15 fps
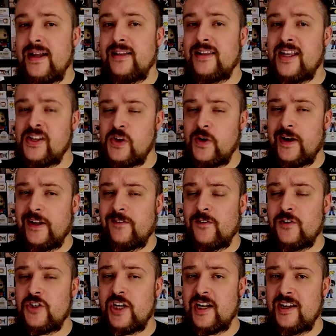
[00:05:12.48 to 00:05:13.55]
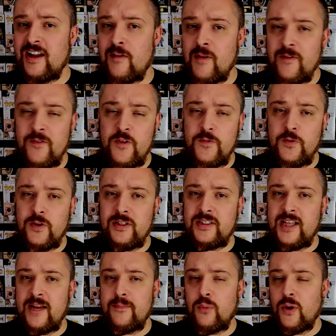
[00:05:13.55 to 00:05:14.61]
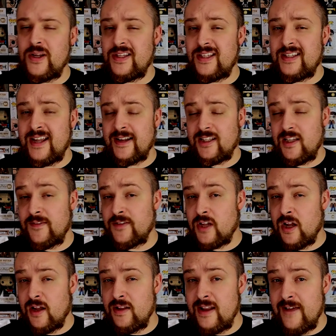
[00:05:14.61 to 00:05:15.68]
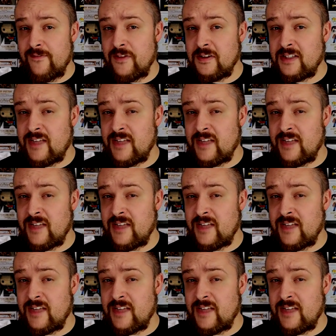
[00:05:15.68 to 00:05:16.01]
Thank you guys for checking out my review for Dead Boy Detectives on Netflix.